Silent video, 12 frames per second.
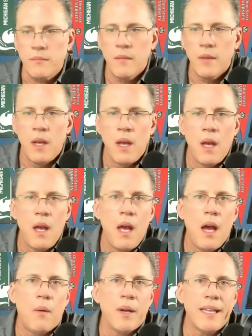
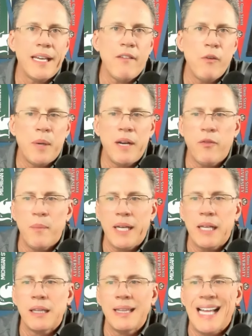I want to thank everybody for
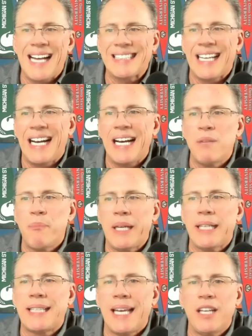making Locked On
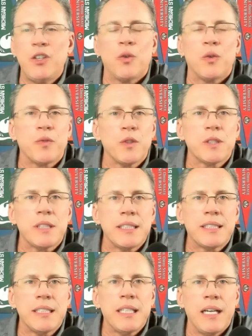Big Ten your first
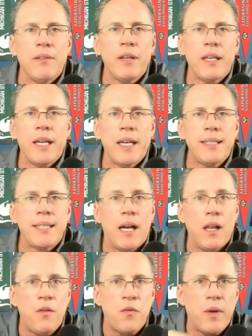listen every day.
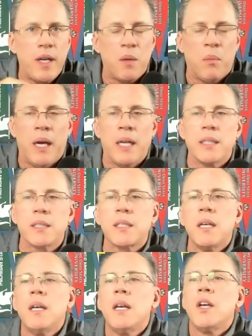Tell a friend about
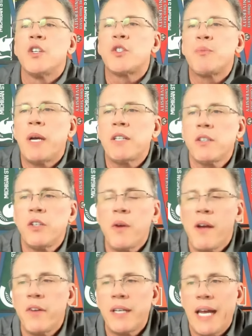us, especially
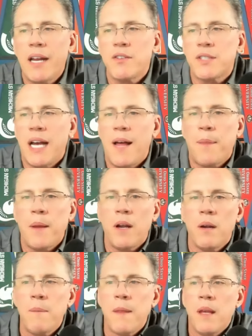you everydayers out
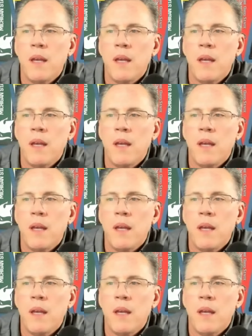there.